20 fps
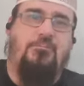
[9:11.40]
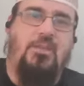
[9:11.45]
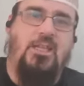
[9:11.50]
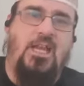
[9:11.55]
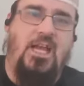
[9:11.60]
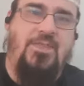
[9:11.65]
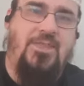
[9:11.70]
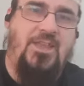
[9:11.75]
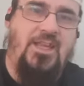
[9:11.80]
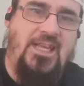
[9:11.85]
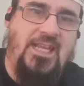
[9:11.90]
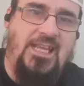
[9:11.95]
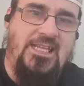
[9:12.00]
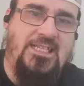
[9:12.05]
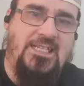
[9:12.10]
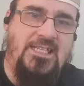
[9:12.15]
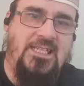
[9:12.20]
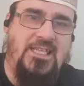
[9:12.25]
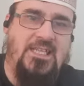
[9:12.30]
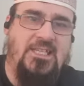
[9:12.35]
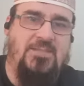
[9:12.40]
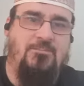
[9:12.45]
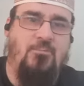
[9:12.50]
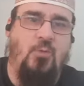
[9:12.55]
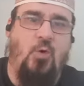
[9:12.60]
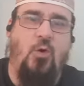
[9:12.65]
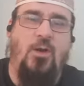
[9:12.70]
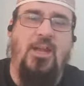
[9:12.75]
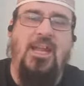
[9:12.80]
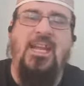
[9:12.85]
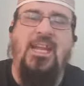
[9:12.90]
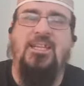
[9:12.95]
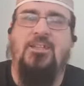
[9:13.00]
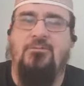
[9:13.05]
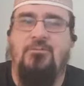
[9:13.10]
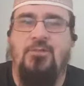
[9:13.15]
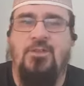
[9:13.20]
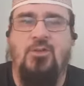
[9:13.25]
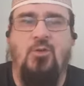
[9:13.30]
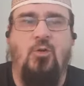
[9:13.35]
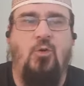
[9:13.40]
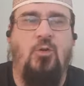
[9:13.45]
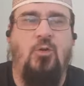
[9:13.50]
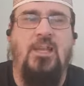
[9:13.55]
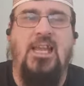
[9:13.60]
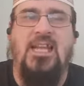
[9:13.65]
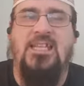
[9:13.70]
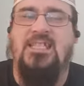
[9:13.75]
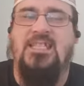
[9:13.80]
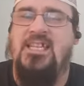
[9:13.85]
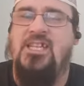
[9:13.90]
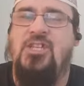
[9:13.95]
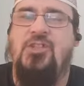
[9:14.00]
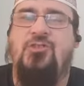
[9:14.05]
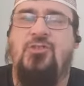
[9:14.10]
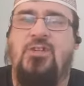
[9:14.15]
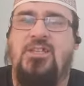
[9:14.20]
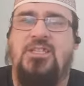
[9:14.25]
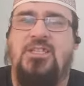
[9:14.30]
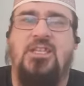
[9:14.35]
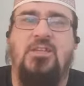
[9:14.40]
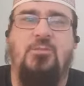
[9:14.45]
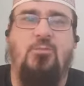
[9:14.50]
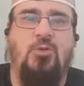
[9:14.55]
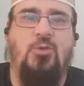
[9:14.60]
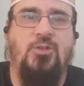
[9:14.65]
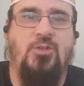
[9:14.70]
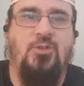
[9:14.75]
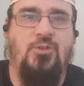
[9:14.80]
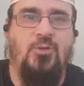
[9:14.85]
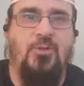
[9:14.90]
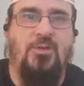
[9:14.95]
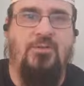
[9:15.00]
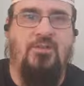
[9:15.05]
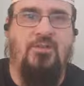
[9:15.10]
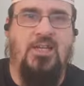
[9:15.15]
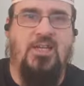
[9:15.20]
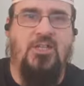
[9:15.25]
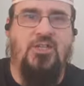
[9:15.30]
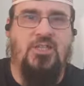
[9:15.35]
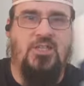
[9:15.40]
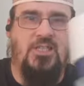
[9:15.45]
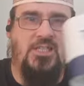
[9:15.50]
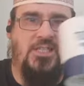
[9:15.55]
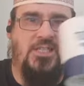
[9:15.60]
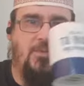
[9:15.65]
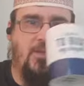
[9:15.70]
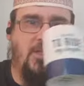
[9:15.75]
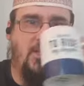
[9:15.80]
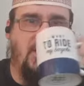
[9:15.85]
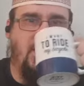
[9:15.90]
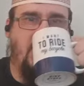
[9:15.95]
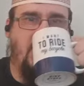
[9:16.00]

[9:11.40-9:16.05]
I think Italy is more ignorant or less interested in what you're doing religiously speaking.